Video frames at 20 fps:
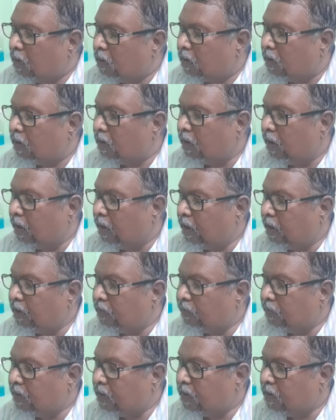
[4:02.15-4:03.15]
Then the eighth
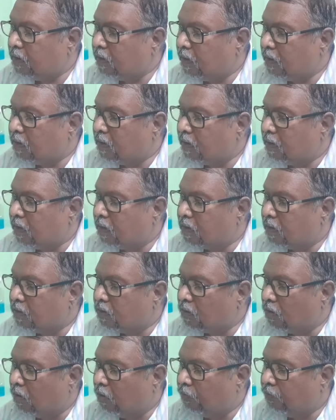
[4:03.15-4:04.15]
one is synthesis
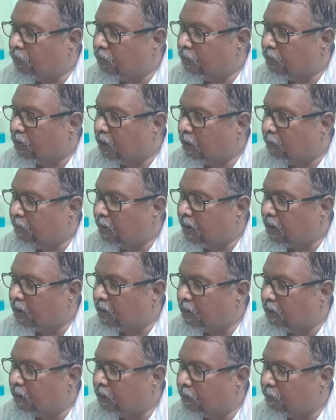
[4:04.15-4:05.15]
of
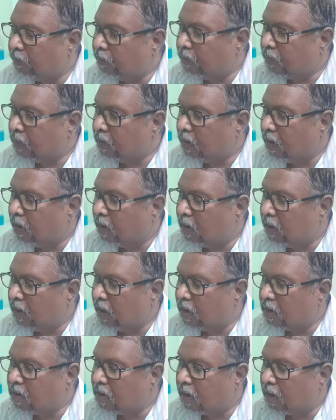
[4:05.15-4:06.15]
heparin, the
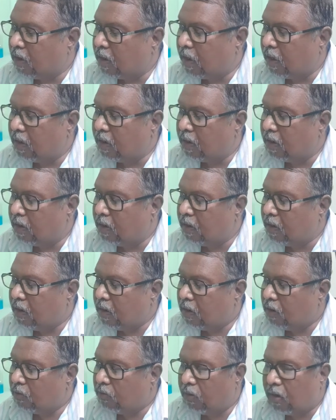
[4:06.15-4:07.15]
natural
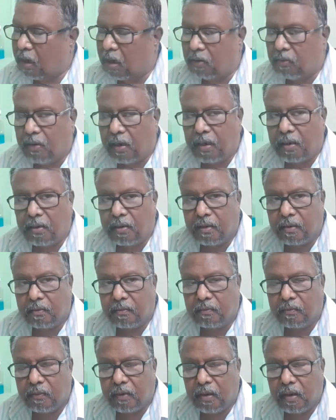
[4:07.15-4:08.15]
anticoagulant.
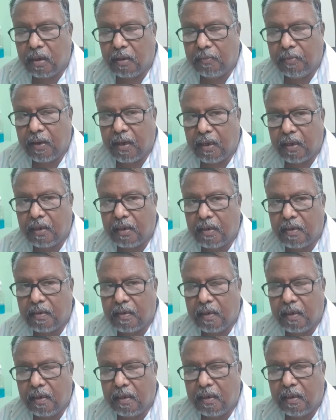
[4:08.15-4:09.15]
Heparin is
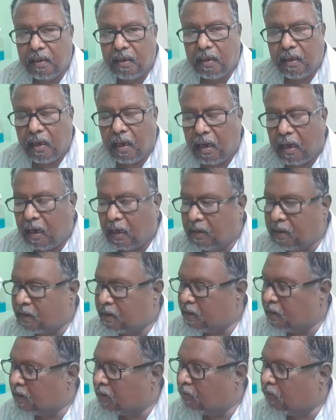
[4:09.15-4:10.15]
the
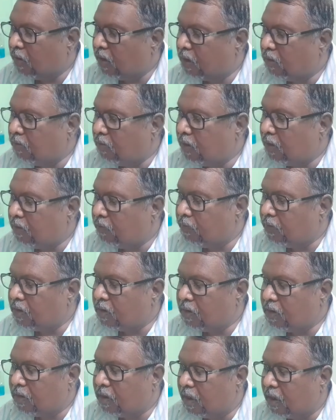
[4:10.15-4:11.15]
anticoagulant which
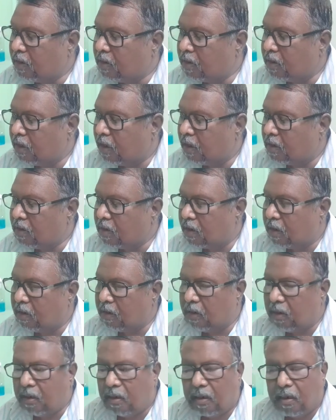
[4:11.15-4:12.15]
is
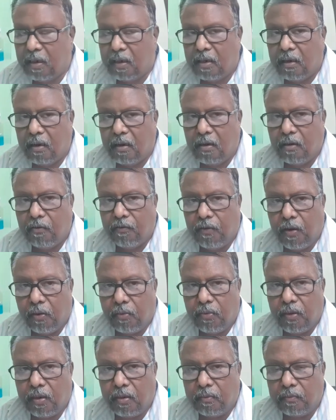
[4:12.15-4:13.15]
naturally
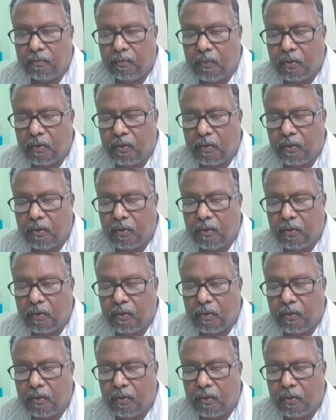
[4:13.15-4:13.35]
found.